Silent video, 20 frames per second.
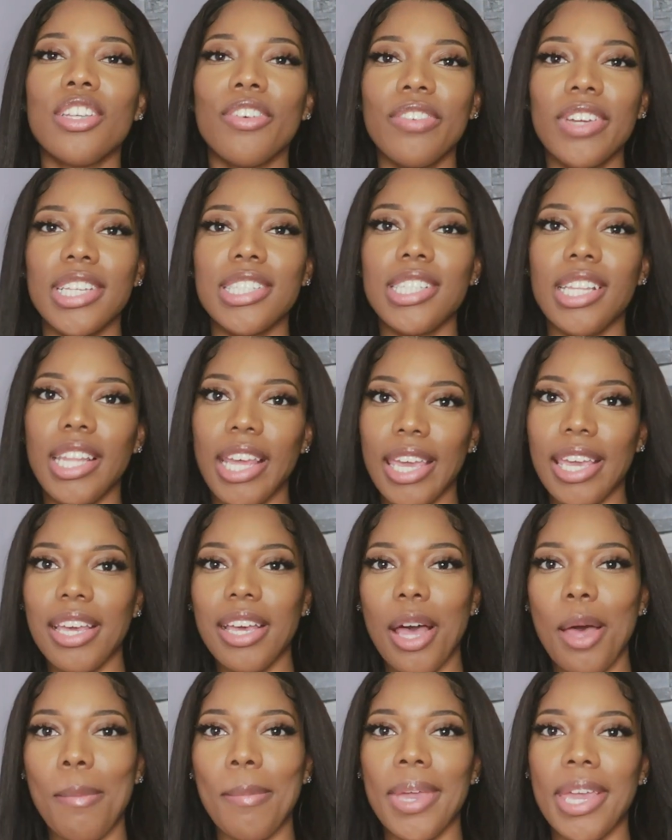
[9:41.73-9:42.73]
Don't forget to
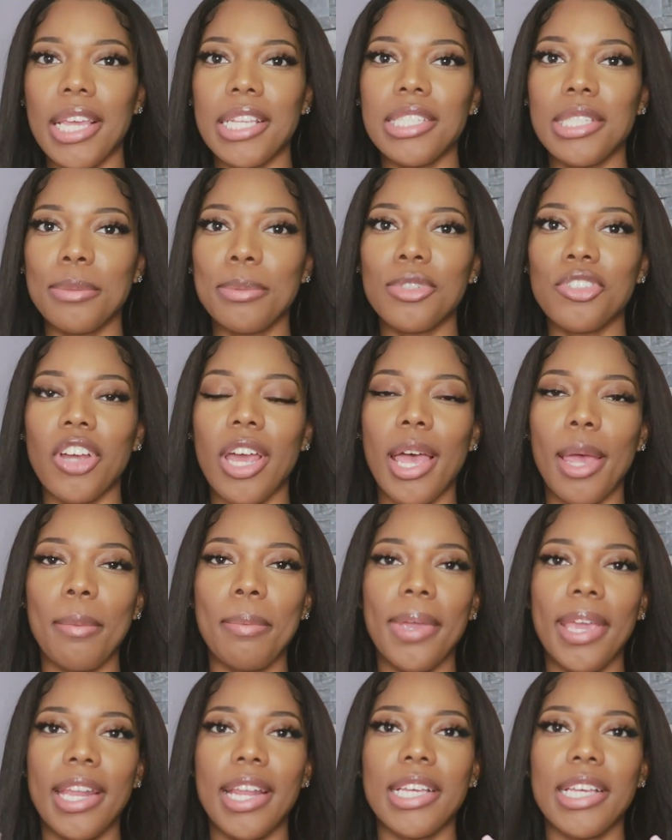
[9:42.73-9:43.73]
like, comment, and
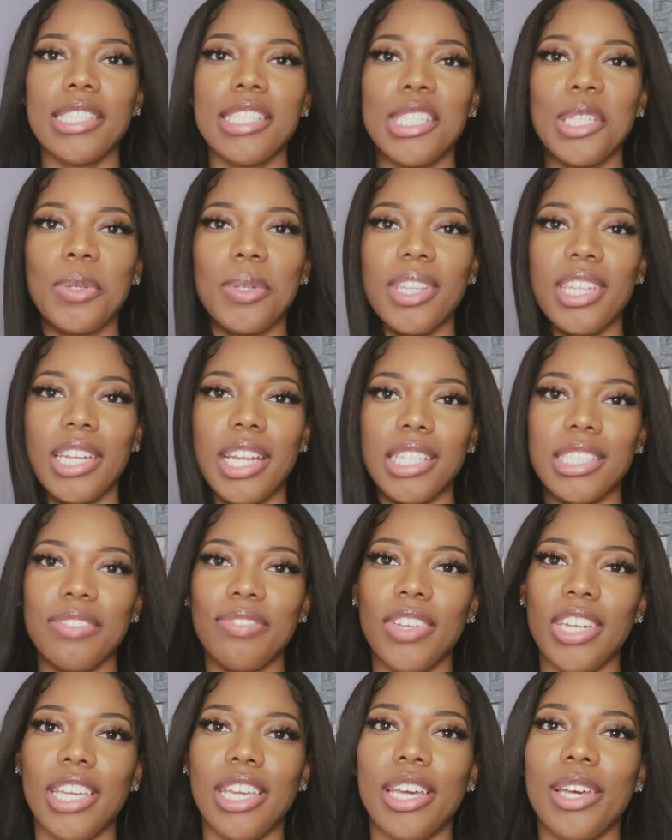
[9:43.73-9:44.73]
subscribe, and I'll see you in the next
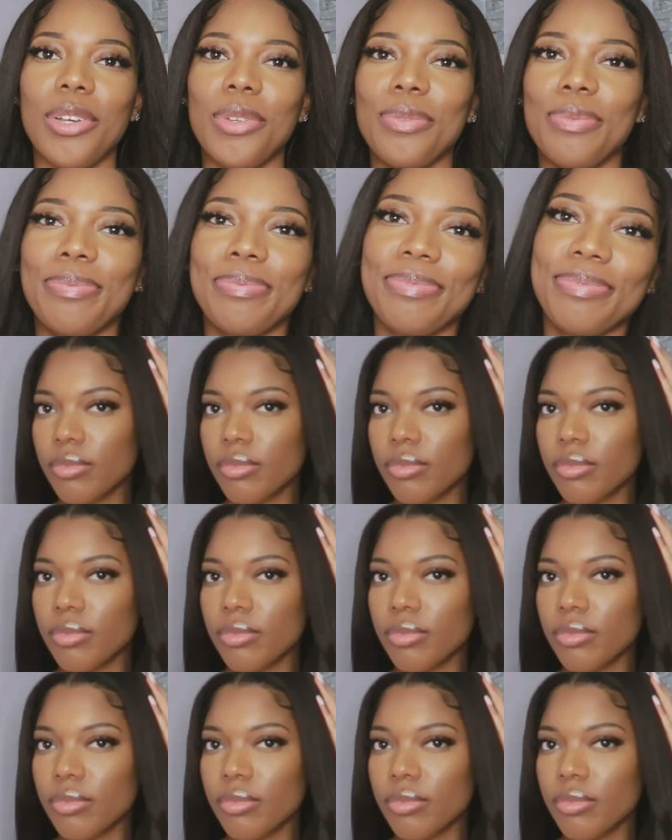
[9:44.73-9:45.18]
video.